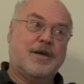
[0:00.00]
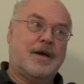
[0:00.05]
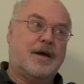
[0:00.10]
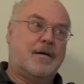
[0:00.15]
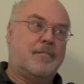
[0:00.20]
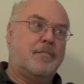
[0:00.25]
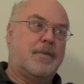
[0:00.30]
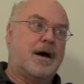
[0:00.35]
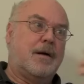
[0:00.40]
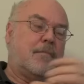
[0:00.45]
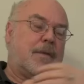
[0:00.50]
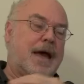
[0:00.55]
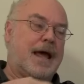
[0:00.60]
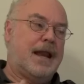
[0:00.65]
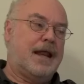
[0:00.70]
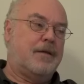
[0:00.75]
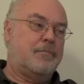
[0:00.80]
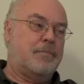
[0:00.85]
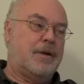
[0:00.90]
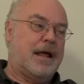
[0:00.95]
him by
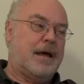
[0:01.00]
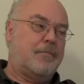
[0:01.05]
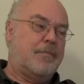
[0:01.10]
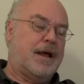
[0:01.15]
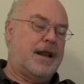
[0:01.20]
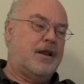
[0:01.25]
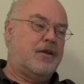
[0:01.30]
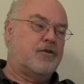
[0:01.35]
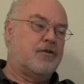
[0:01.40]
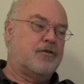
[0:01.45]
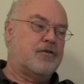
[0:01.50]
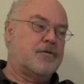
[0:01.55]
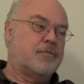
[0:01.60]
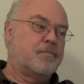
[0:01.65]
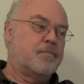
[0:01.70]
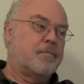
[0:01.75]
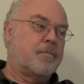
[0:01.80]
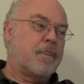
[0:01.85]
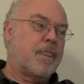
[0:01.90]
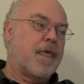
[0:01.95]
man plant managers.
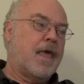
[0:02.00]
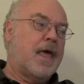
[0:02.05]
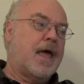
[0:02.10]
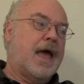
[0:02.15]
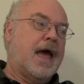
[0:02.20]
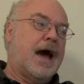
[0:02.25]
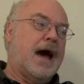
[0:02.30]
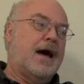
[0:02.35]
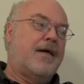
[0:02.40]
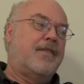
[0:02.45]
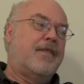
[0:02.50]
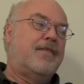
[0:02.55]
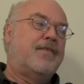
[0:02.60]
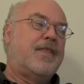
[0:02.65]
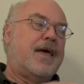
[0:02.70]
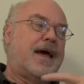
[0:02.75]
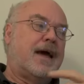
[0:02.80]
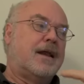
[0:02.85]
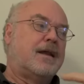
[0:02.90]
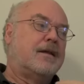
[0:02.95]
Uh,
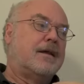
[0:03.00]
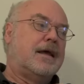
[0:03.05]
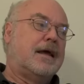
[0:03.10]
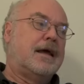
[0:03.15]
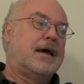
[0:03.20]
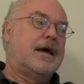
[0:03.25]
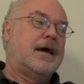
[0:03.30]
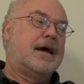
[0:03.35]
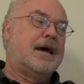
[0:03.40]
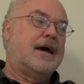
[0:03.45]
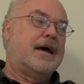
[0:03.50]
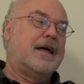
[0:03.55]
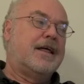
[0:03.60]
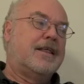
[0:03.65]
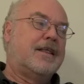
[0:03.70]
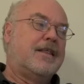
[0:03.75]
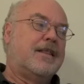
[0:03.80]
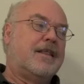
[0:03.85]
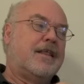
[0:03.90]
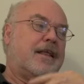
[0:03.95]
then it,
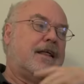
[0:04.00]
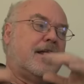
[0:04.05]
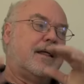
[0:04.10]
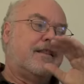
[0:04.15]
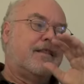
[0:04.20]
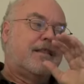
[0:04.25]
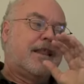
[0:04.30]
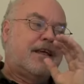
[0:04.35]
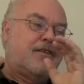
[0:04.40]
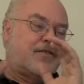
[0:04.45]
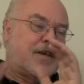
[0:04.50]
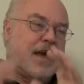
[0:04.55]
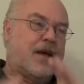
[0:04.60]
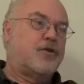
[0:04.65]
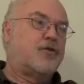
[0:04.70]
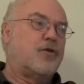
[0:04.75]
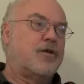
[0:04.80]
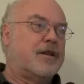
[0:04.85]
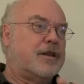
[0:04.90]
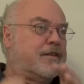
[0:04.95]
they
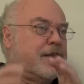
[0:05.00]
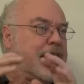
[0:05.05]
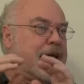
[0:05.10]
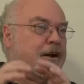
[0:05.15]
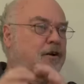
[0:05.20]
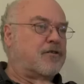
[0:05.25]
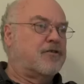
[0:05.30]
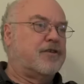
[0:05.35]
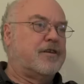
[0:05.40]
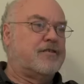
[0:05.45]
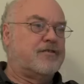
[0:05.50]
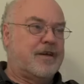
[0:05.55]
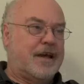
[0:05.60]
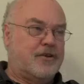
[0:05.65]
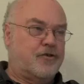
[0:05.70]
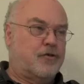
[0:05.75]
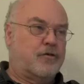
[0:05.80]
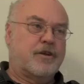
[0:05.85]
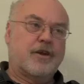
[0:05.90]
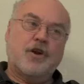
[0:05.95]
scheduled, the N R C
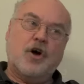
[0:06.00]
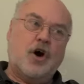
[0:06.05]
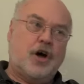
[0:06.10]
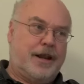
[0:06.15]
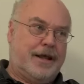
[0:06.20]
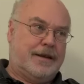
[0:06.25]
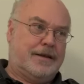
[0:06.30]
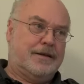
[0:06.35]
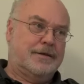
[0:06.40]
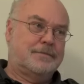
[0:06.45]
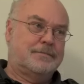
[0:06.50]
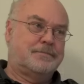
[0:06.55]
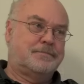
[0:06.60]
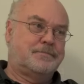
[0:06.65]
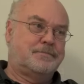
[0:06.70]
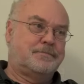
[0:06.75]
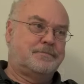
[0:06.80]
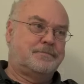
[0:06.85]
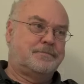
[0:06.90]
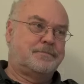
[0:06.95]
scheduled an audit.
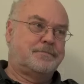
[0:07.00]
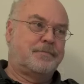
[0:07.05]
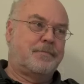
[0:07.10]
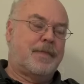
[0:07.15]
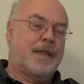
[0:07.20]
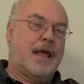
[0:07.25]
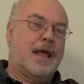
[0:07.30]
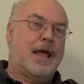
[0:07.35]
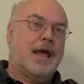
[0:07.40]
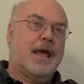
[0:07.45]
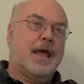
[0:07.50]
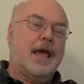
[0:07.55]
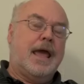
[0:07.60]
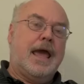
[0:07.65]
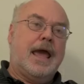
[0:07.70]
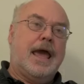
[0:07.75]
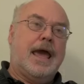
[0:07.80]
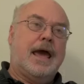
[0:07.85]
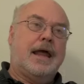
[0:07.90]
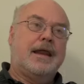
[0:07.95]

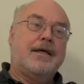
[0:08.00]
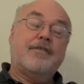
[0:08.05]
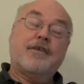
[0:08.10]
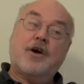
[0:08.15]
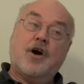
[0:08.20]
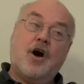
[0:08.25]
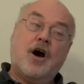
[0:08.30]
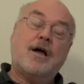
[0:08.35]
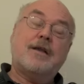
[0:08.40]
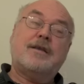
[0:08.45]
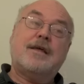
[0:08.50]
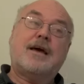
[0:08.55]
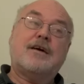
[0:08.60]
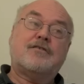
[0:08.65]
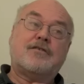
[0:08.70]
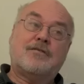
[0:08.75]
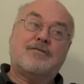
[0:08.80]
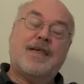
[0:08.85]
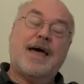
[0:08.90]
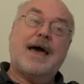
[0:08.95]
And in the
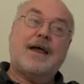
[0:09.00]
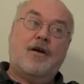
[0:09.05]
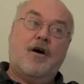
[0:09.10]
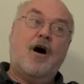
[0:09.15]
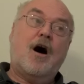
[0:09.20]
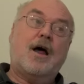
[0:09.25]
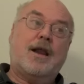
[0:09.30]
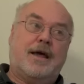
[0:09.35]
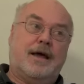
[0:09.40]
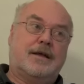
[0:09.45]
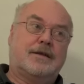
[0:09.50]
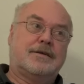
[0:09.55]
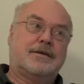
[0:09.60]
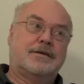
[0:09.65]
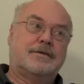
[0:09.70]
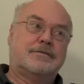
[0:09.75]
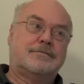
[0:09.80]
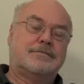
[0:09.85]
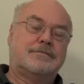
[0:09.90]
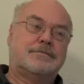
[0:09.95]
context of that audit,
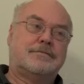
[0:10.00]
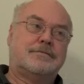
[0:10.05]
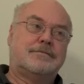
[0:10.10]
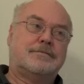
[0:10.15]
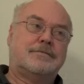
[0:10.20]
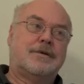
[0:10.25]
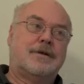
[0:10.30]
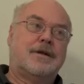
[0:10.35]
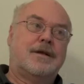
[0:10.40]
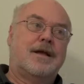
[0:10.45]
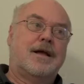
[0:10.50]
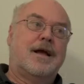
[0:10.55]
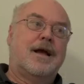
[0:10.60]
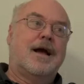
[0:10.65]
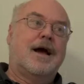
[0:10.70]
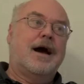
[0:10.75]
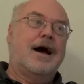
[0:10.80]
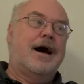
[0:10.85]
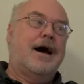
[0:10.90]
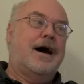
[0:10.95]

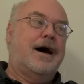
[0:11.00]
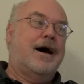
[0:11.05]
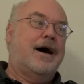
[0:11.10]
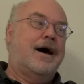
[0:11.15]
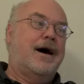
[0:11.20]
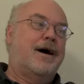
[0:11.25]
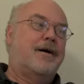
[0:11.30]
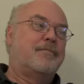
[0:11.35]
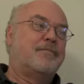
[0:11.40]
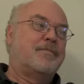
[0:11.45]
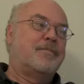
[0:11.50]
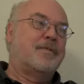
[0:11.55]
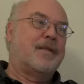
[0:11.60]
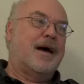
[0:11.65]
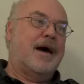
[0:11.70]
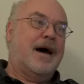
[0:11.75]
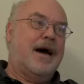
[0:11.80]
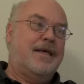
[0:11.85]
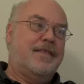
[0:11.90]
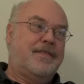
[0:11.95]
uh,
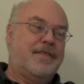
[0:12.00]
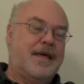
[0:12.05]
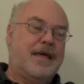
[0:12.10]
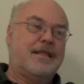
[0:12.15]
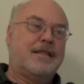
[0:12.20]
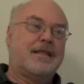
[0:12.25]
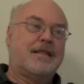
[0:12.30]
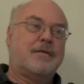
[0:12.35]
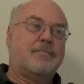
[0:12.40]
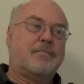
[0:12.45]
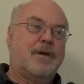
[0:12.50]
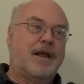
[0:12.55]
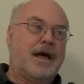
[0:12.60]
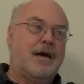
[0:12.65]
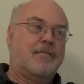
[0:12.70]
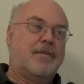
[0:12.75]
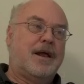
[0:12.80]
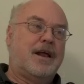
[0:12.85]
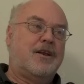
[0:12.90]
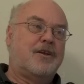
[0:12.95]
I think that the
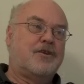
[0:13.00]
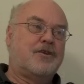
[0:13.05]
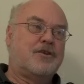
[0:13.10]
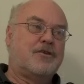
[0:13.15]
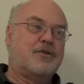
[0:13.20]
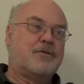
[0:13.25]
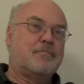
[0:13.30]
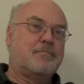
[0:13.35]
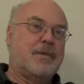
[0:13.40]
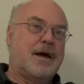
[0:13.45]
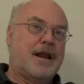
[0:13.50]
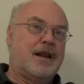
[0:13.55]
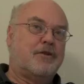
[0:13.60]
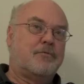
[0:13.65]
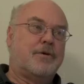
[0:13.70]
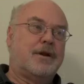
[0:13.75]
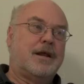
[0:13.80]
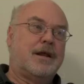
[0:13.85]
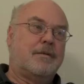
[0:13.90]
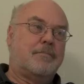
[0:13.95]
plant manage,
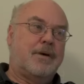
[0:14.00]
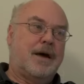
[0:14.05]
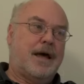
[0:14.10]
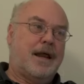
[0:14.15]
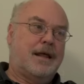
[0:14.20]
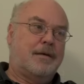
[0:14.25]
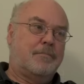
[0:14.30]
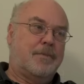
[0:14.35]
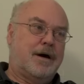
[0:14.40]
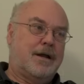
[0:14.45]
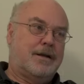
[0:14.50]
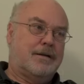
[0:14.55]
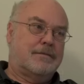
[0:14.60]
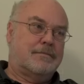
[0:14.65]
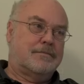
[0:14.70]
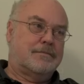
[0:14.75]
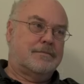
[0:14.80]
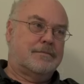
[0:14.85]
management hit a panic button,